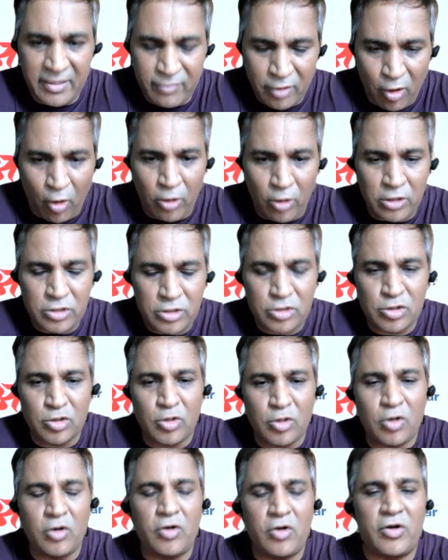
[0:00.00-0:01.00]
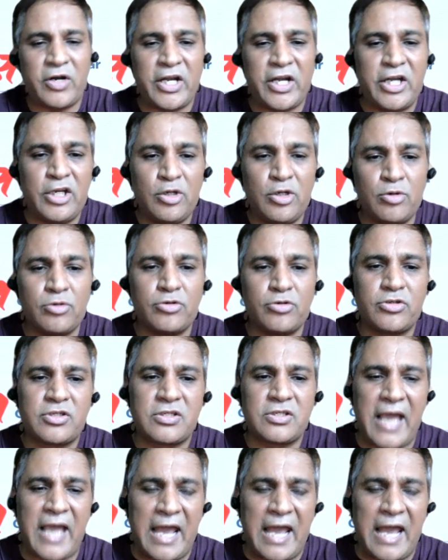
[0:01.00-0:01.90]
will also reduce